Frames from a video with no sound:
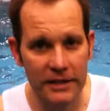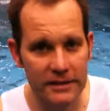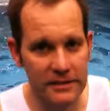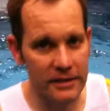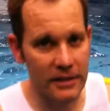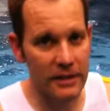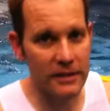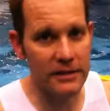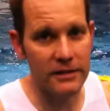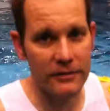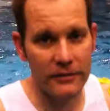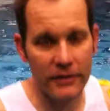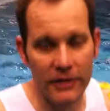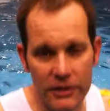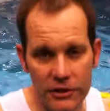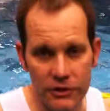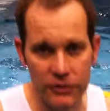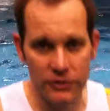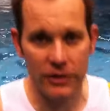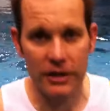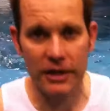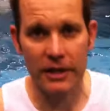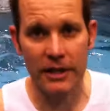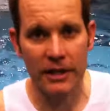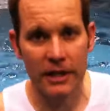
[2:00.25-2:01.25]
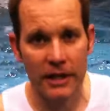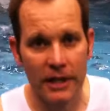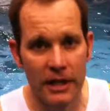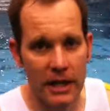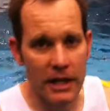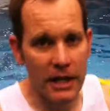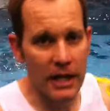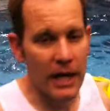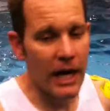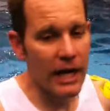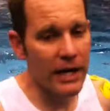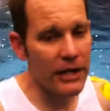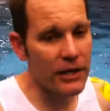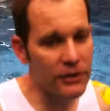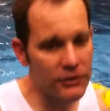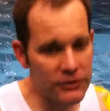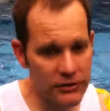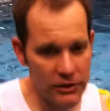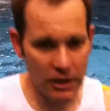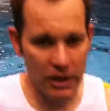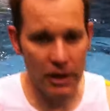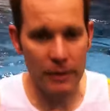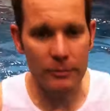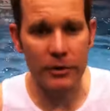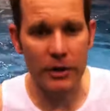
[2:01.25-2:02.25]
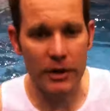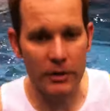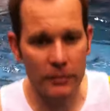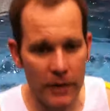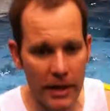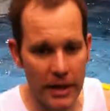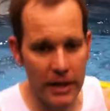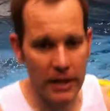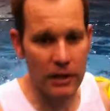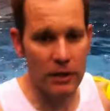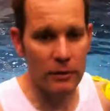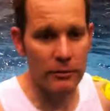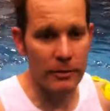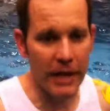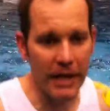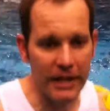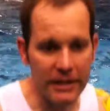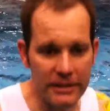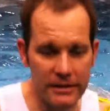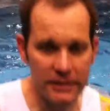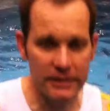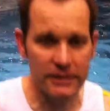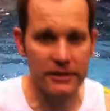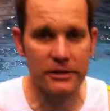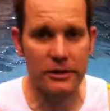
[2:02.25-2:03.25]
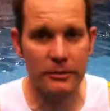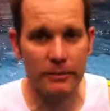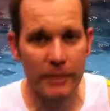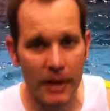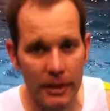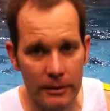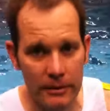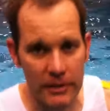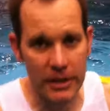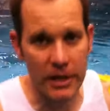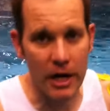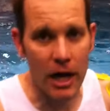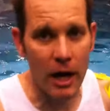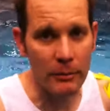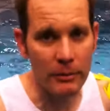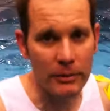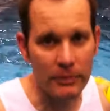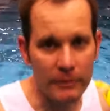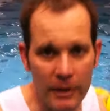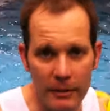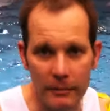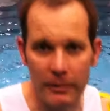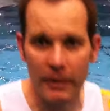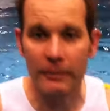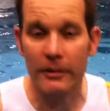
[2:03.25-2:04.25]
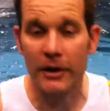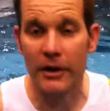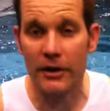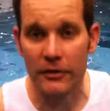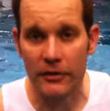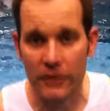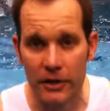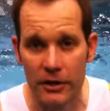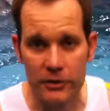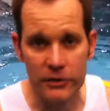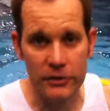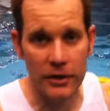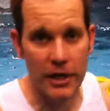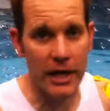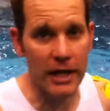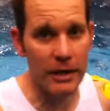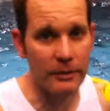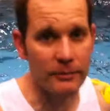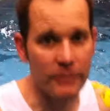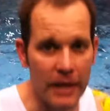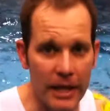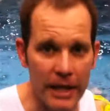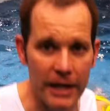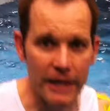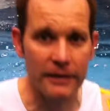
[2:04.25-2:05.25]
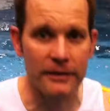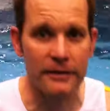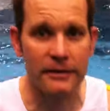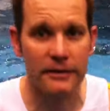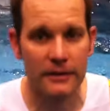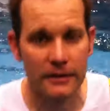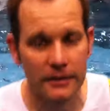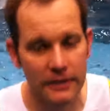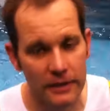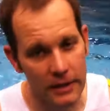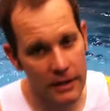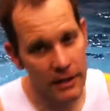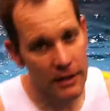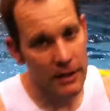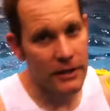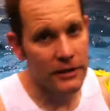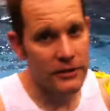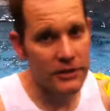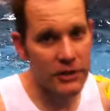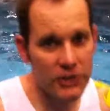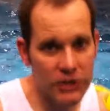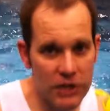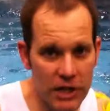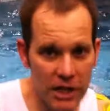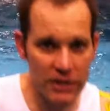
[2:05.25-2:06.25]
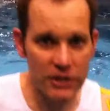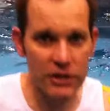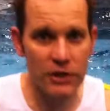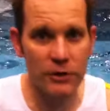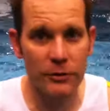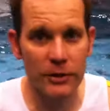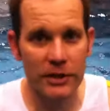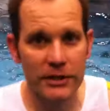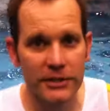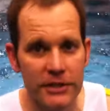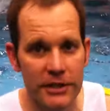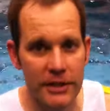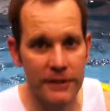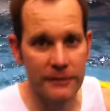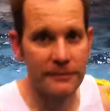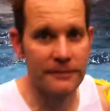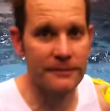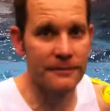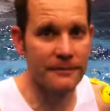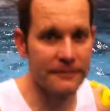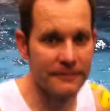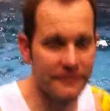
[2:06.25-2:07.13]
incident of injury, I use it on a pretty regular basis to be able to complement my marathon training plan. Suggest you would too.